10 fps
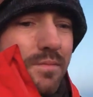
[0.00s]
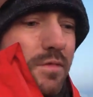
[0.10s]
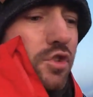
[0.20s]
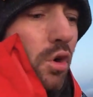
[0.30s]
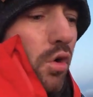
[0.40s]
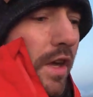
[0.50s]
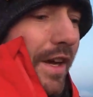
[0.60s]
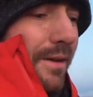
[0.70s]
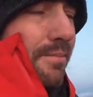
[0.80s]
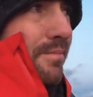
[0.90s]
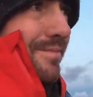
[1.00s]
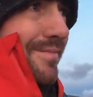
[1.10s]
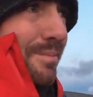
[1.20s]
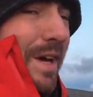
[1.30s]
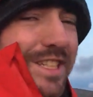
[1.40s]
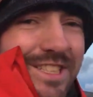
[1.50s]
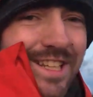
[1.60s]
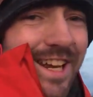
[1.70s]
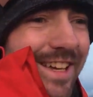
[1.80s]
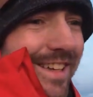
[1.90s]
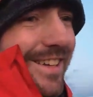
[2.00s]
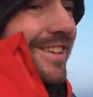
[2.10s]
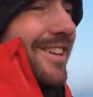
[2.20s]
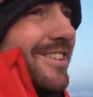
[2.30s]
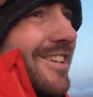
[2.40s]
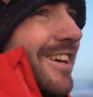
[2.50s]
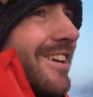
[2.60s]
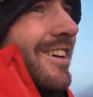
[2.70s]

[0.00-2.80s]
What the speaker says: soggy, misty night, you could say.